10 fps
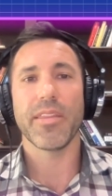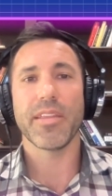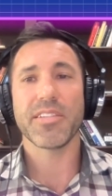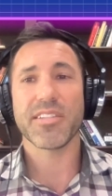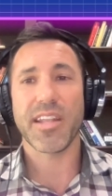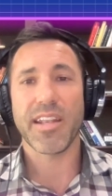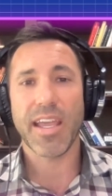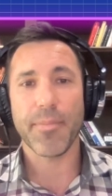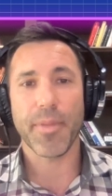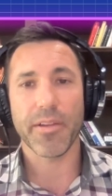This is a
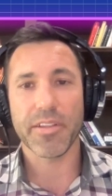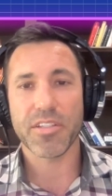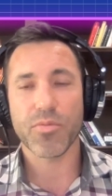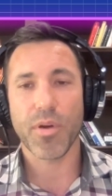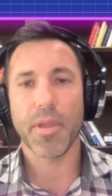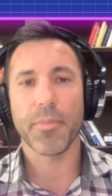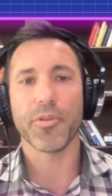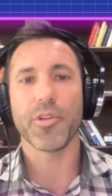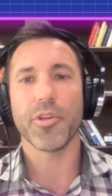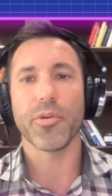nightmare. This is what
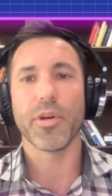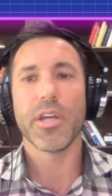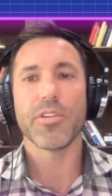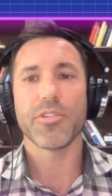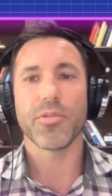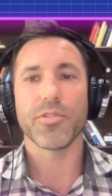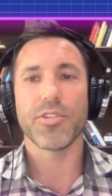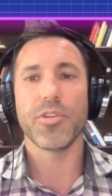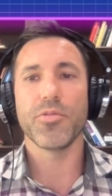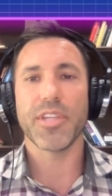people do. So
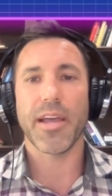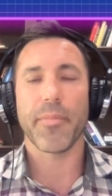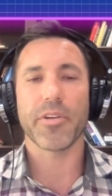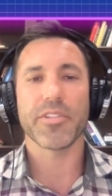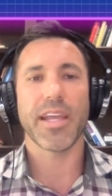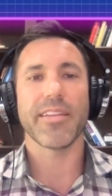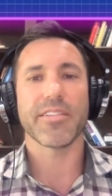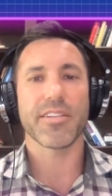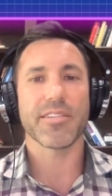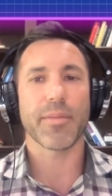you, Sam, are saying
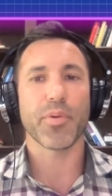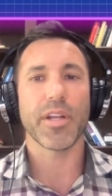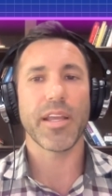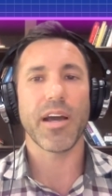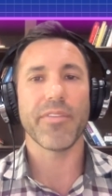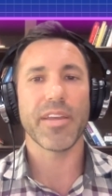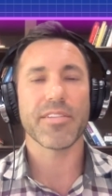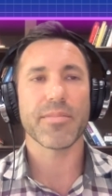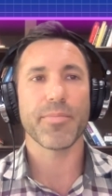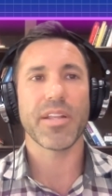this is like pretty
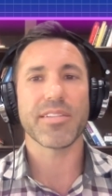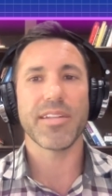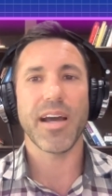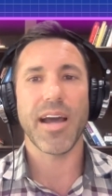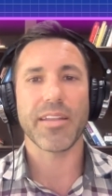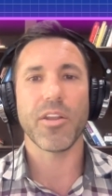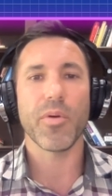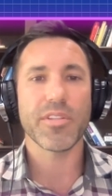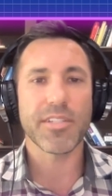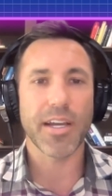obvious, but it's not. No
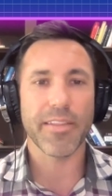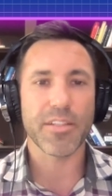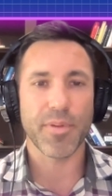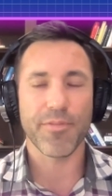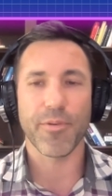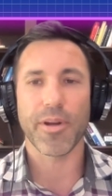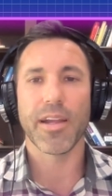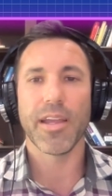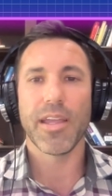one's mm-hmm. done this before.